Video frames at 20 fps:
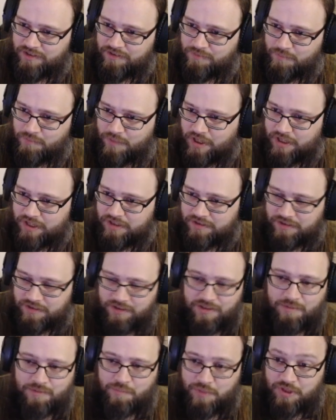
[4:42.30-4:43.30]
But
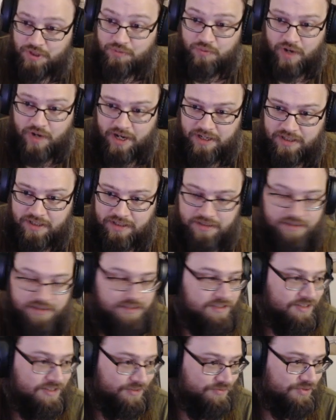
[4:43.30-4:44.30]
be ready
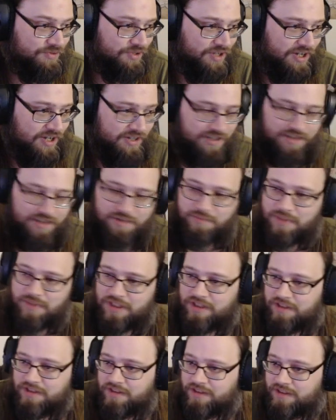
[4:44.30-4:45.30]
if you're not going to
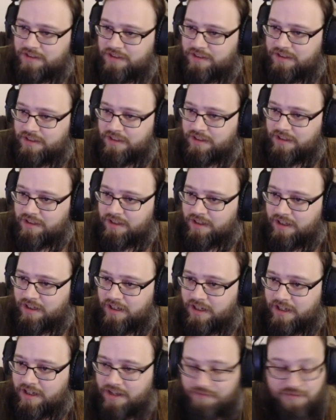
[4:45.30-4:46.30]
be.
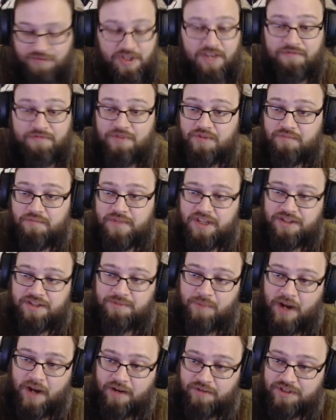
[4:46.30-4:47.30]
If you
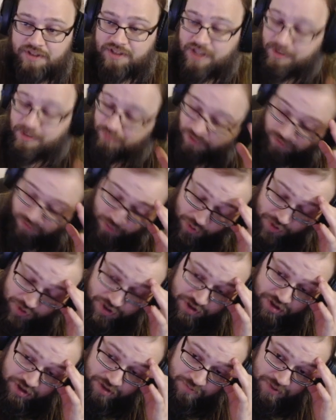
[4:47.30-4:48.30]
missed Pirates Day before,
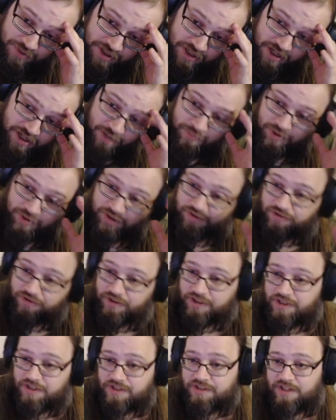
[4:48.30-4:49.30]
there could be a couple little
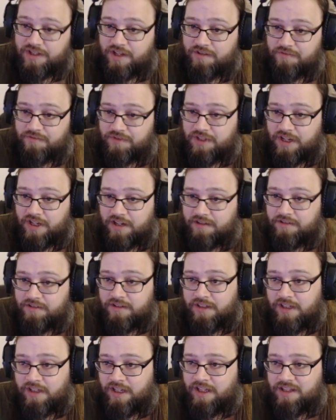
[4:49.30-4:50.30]
goodies out there.
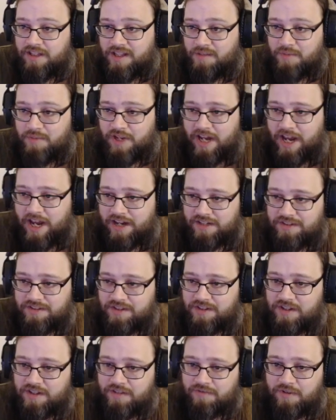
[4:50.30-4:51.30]
They've been adding
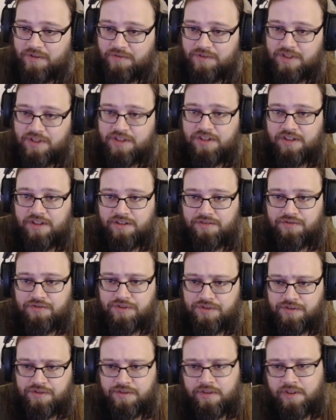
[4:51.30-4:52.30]
stuff over the
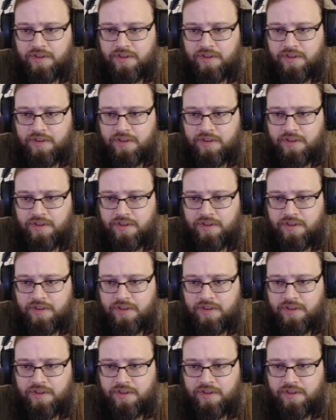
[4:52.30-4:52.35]
years.